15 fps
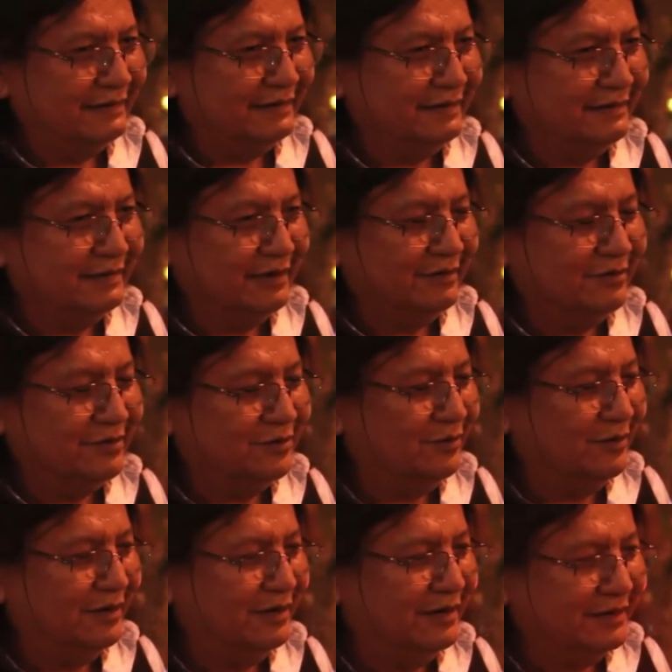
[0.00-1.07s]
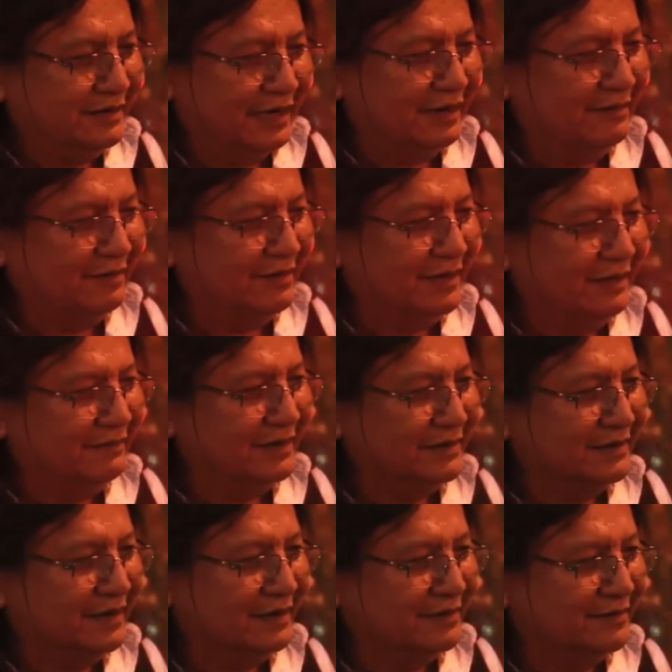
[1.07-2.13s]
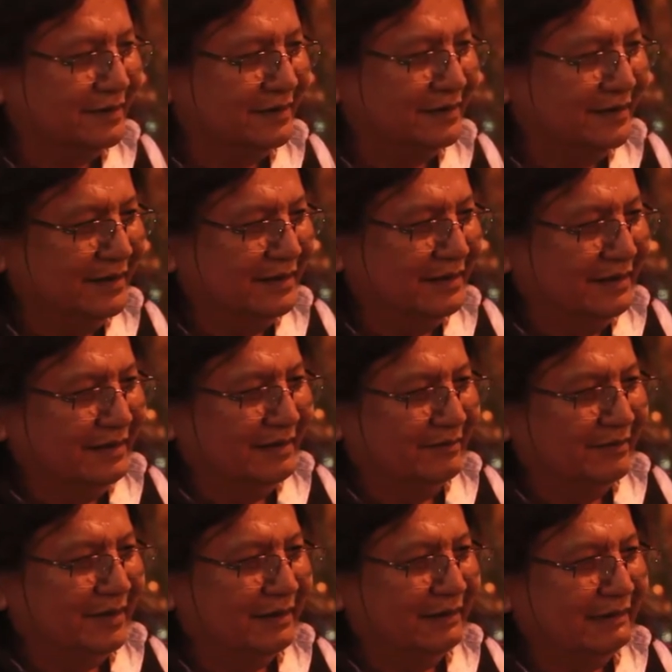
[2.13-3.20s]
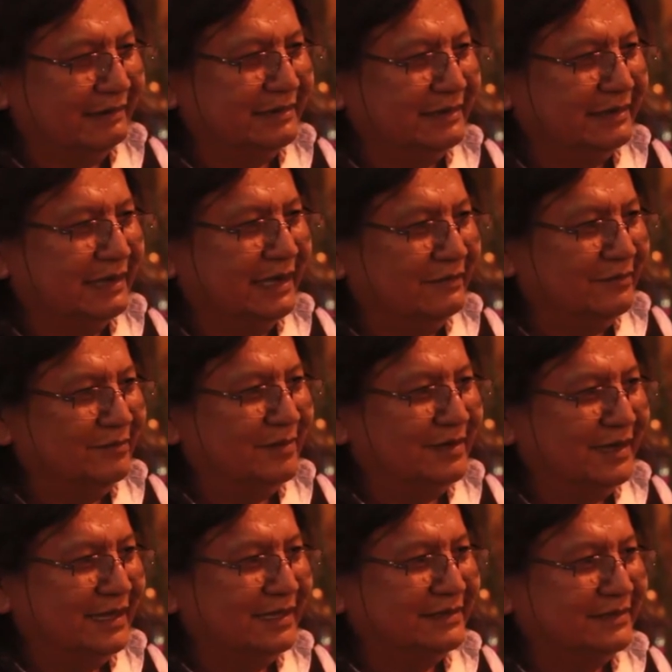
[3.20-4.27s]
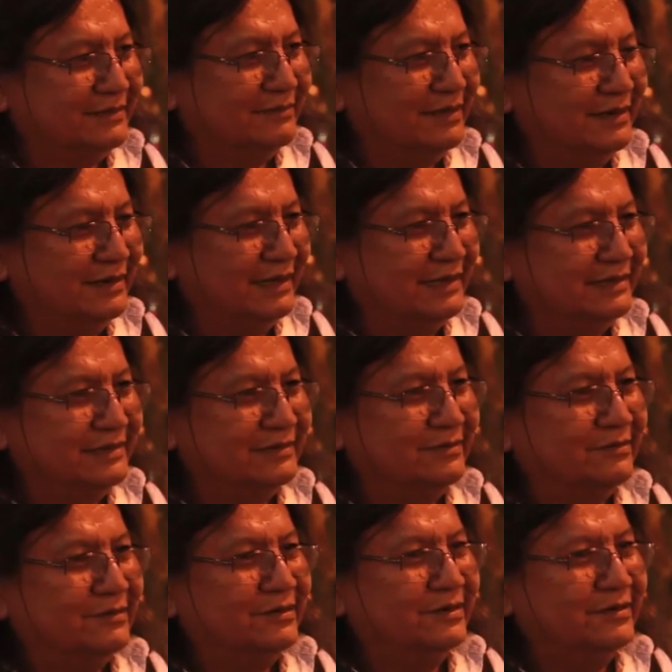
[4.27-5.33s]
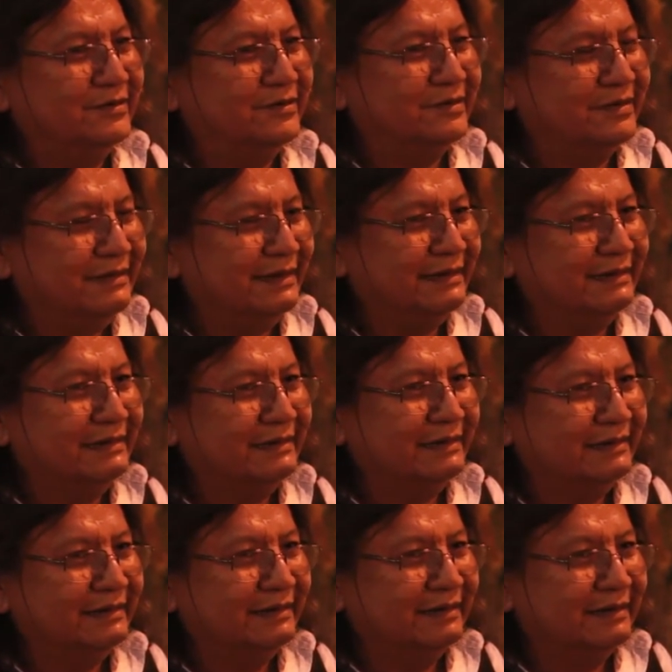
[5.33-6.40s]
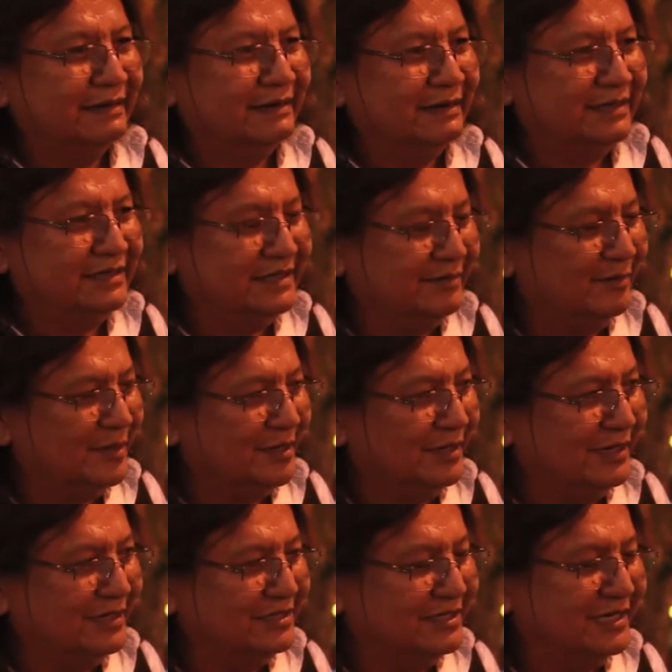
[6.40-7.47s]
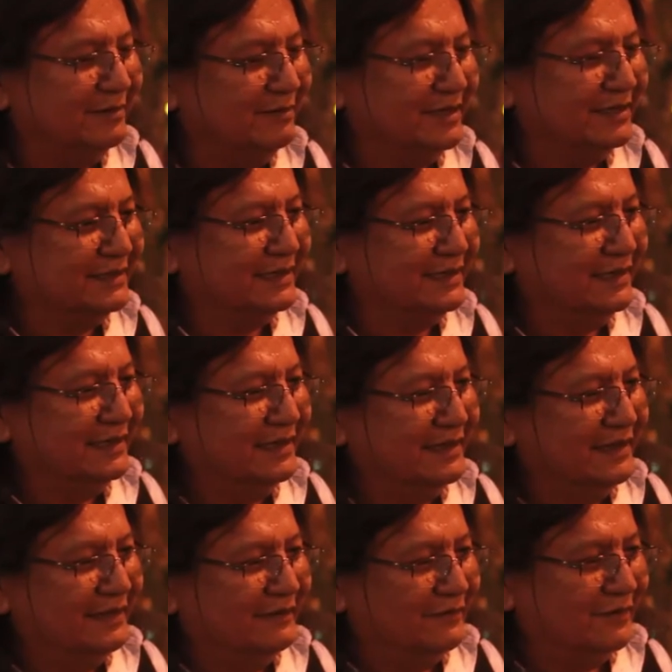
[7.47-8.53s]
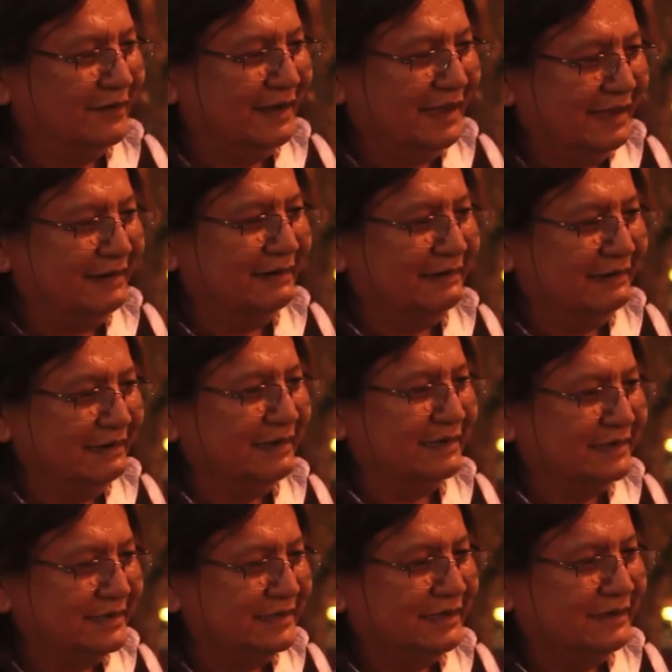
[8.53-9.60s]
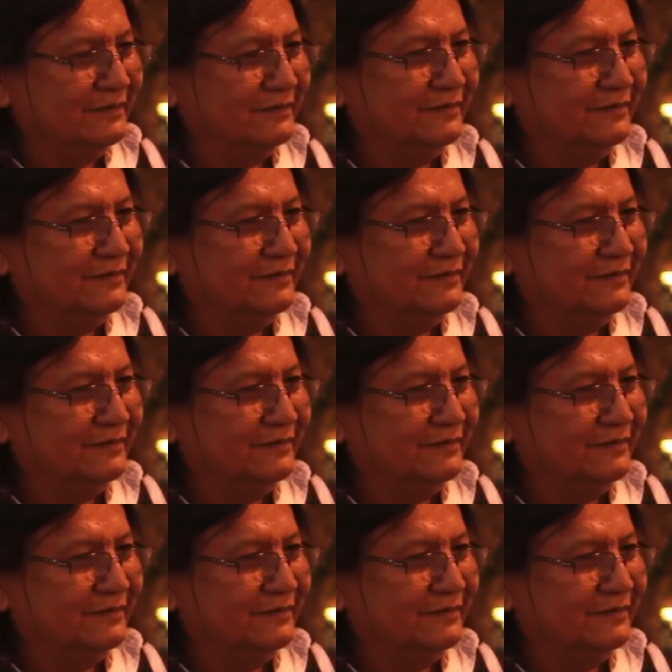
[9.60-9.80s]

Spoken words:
territorial integrity of this country. Because the government has to realize, in order to get legitimacy for Canada itself,